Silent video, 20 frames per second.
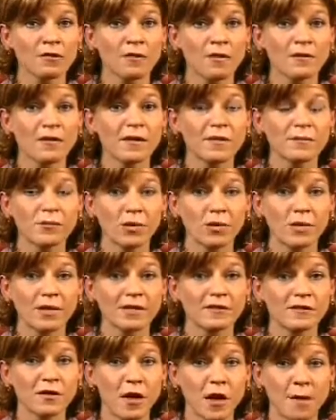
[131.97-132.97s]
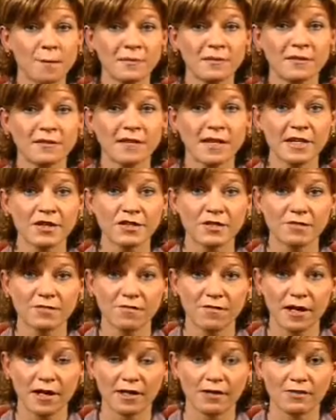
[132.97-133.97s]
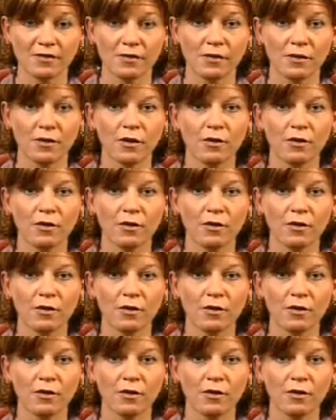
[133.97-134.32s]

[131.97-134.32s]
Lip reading: from the Employees' Compensation Fund,